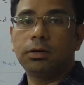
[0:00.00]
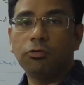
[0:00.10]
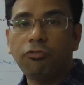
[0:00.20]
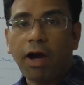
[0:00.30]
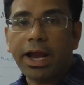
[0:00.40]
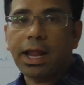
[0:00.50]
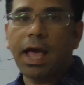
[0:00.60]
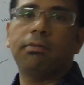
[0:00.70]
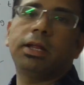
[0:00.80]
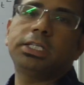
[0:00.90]
To find
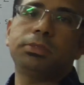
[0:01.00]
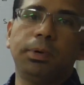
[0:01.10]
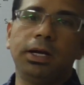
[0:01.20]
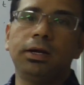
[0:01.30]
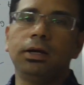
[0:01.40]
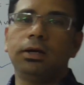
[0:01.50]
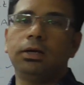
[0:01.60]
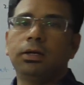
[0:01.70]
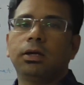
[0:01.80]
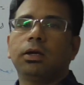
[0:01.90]
average
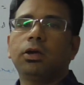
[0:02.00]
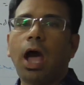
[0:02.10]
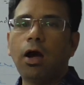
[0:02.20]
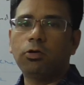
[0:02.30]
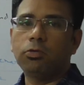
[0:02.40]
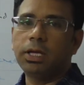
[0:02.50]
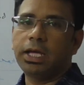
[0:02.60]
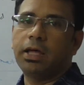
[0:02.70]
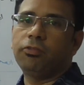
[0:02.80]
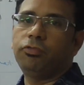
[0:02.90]
speed, you have to
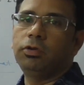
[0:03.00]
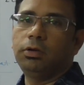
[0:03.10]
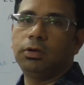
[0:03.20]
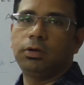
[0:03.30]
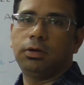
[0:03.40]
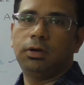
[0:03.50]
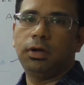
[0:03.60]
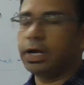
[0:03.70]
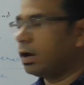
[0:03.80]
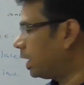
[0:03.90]
be careful
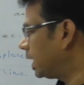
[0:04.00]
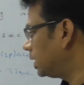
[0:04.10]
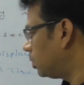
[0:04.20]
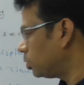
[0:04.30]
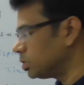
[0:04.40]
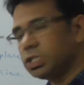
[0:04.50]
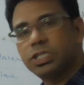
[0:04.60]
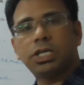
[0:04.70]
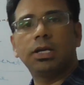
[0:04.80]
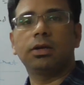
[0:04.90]
regarding the
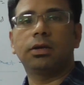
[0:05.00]
position